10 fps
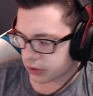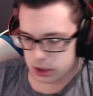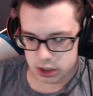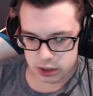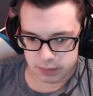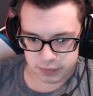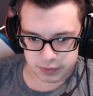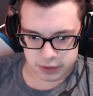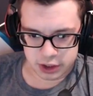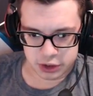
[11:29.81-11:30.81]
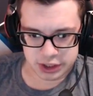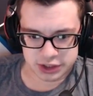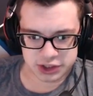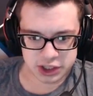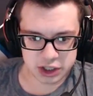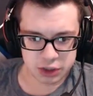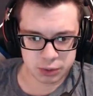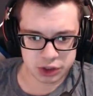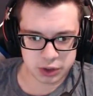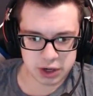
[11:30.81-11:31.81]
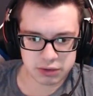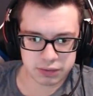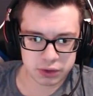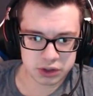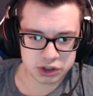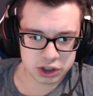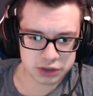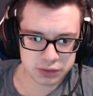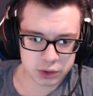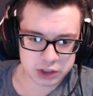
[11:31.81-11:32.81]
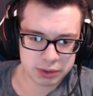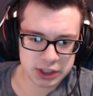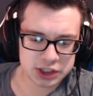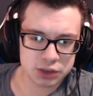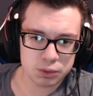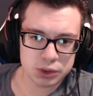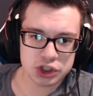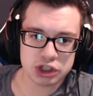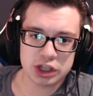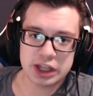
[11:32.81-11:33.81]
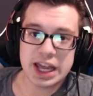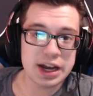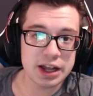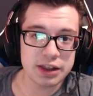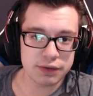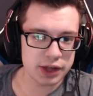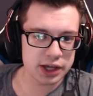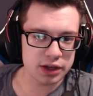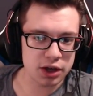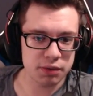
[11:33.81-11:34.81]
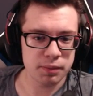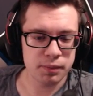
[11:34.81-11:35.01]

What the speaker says: And you guys see here, we do have the fully charged Focus Blast, and we just lay it on the Flygon.